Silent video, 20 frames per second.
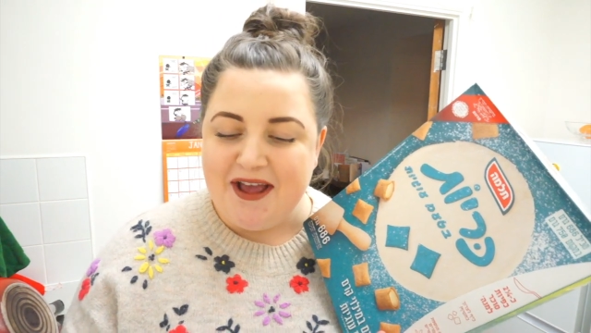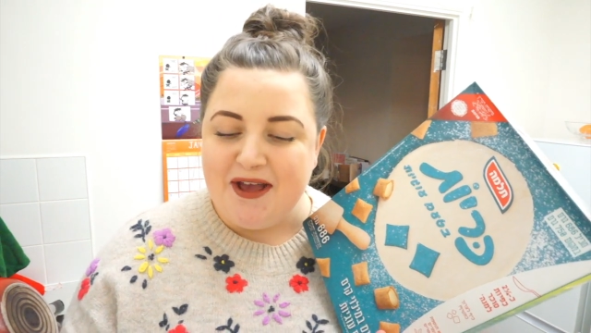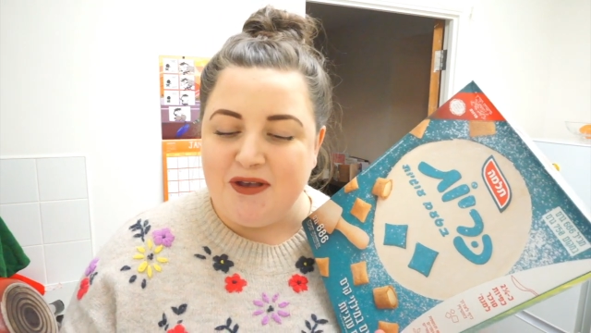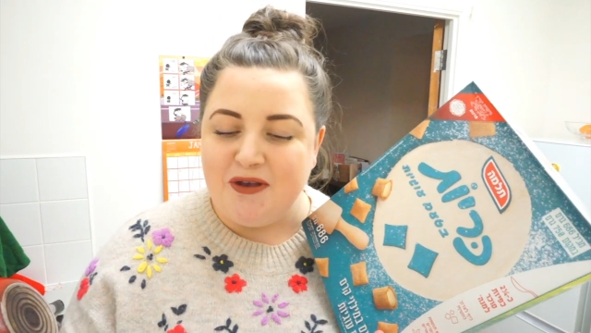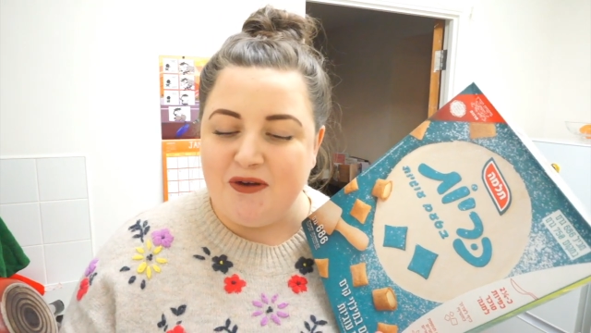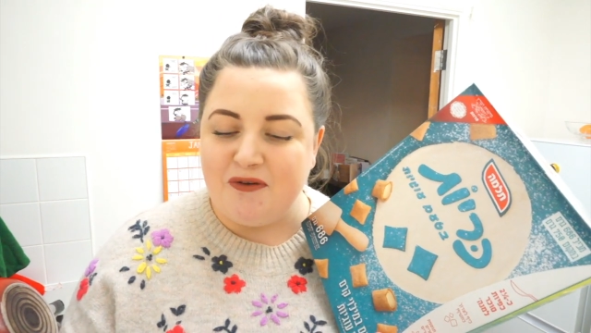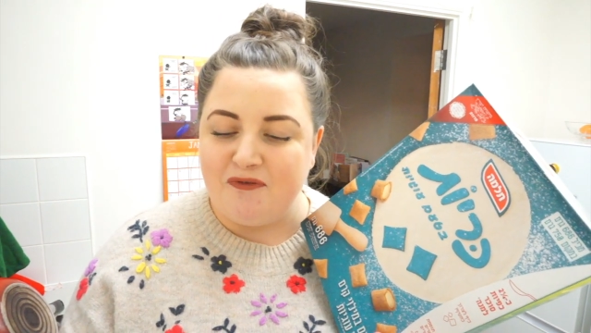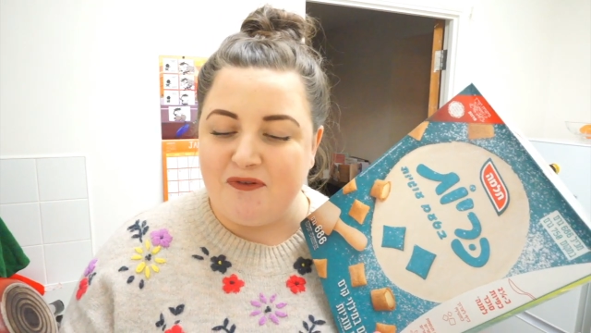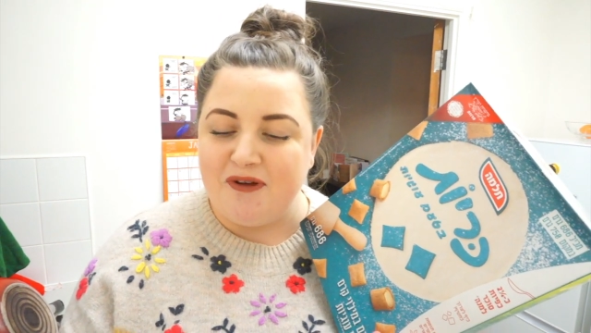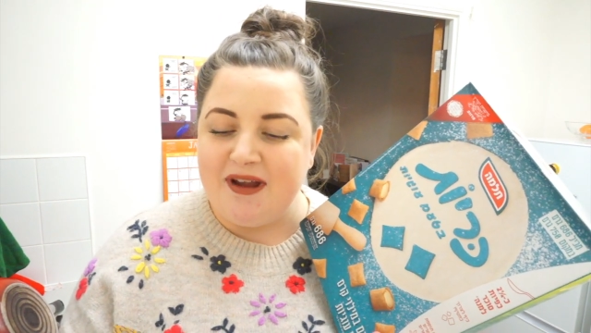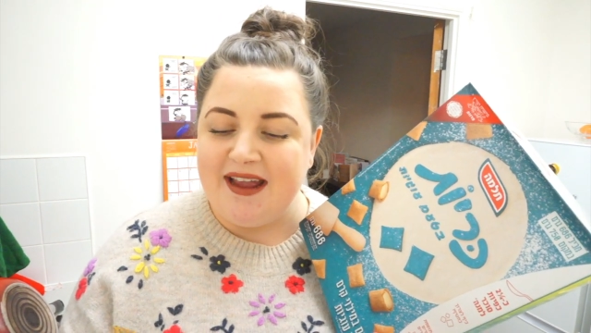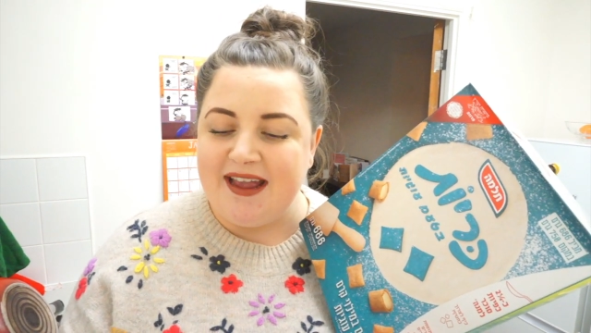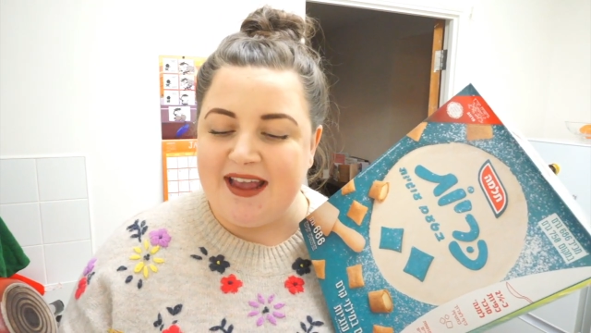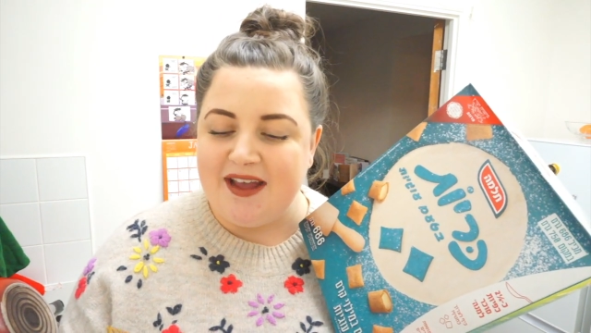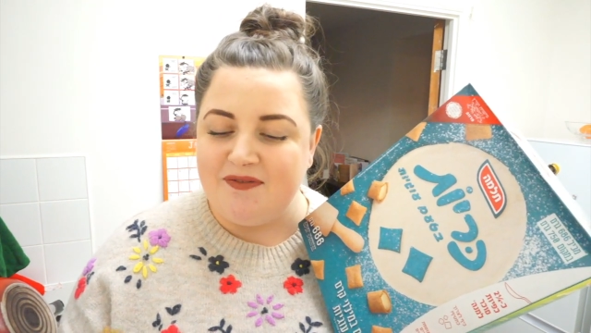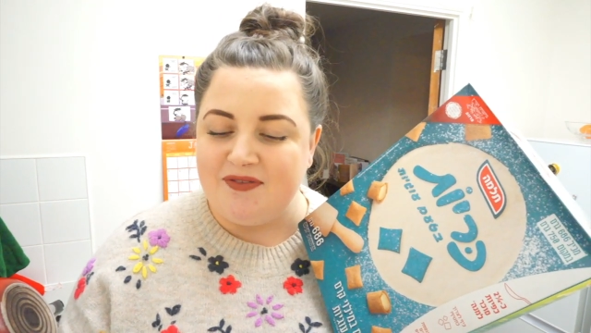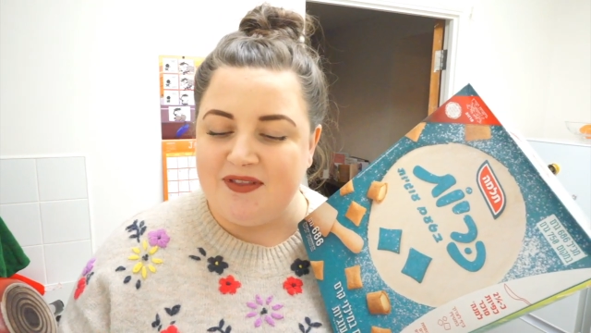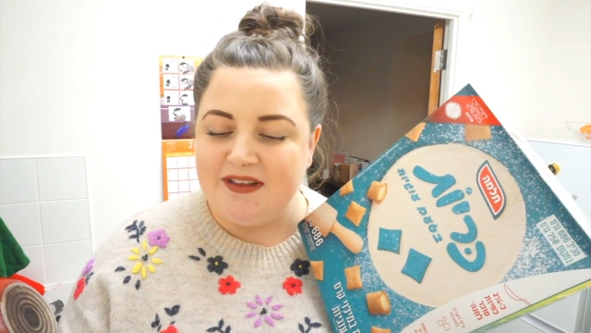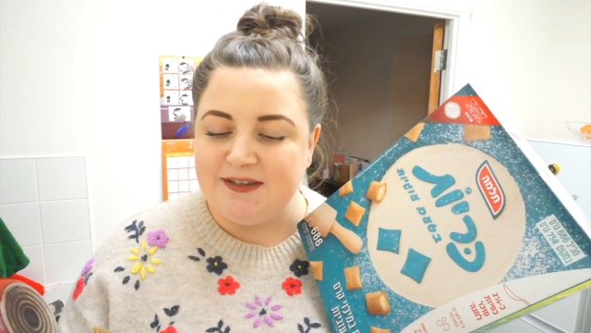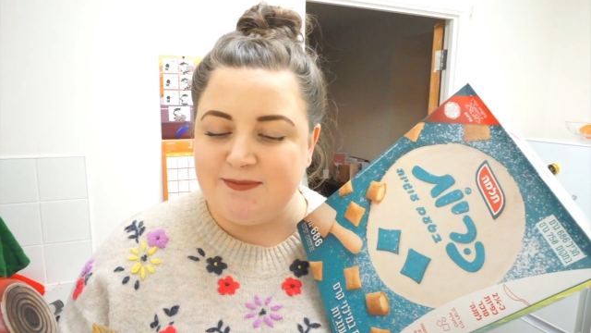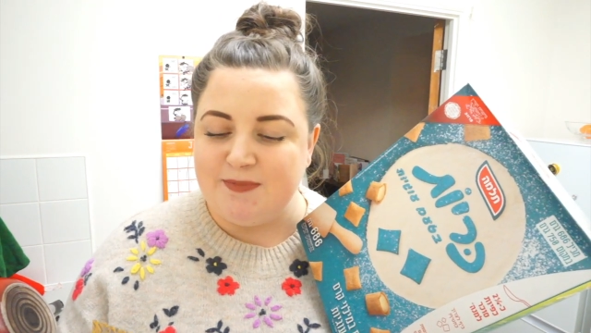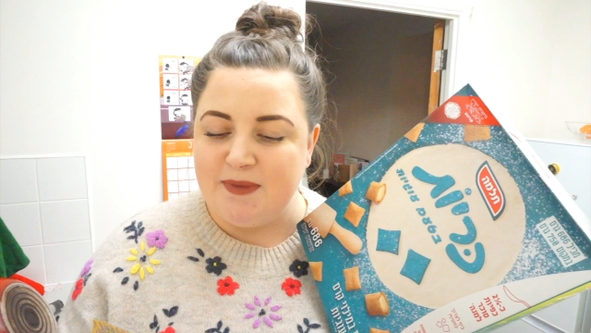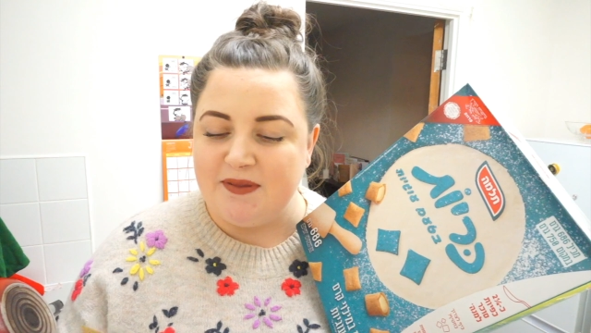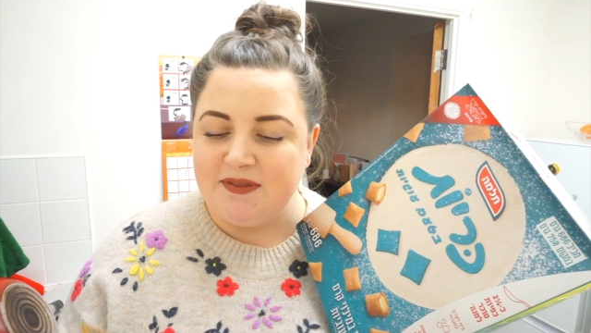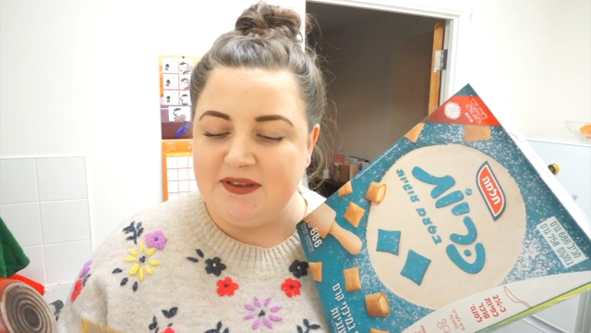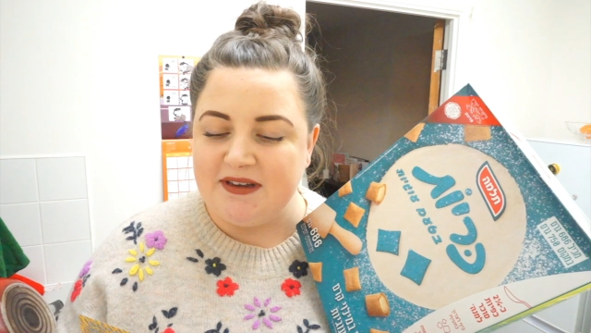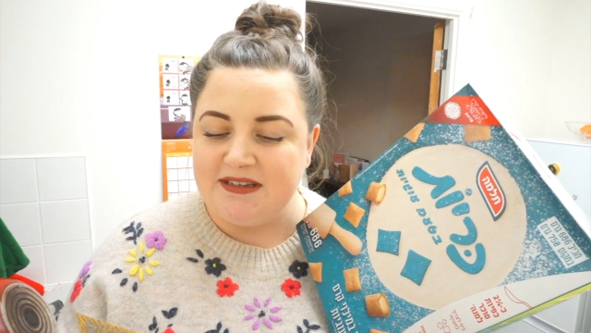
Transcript: Your free gift this month